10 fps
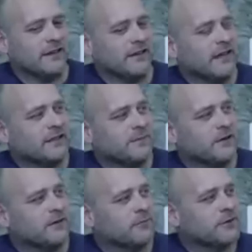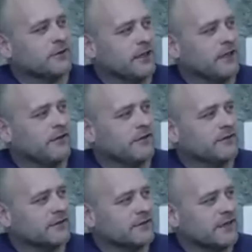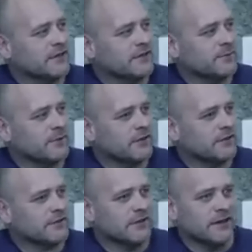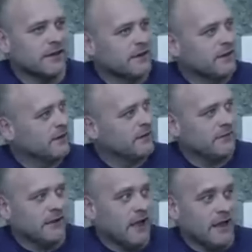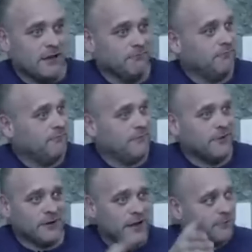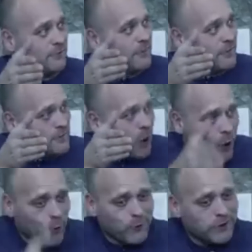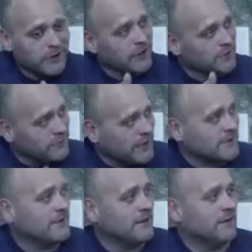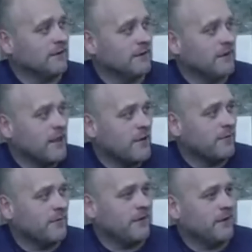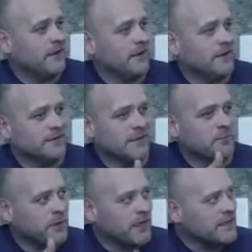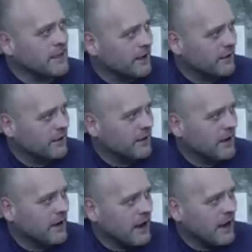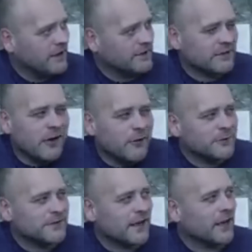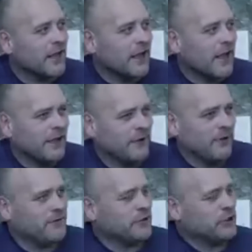that that's been a real key to the success is because I am totally invested in them as a being. And it's almost like, I don't have a